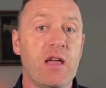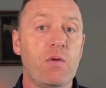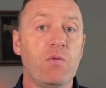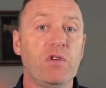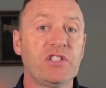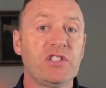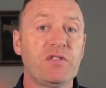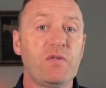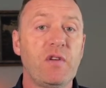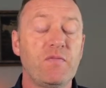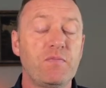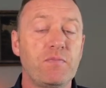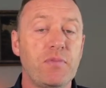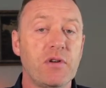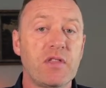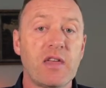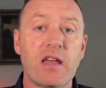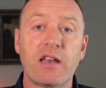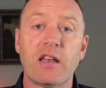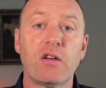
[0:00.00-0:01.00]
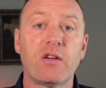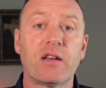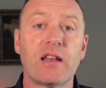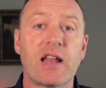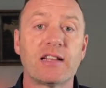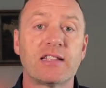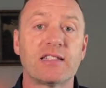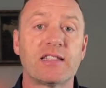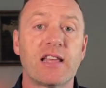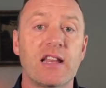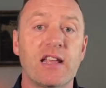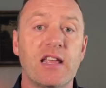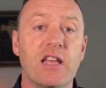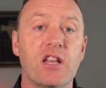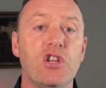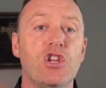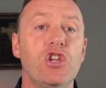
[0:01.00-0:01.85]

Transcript: Once we put that local anaesthetic in,